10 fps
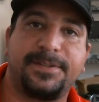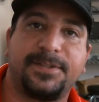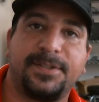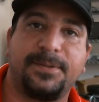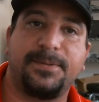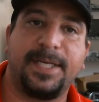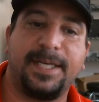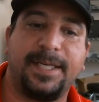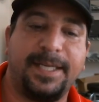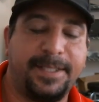So
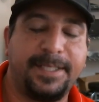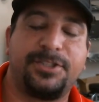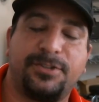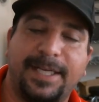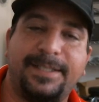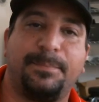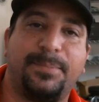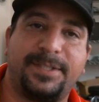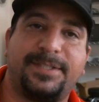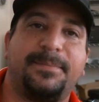and then tried to
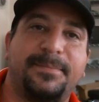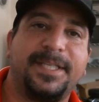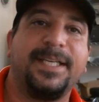put them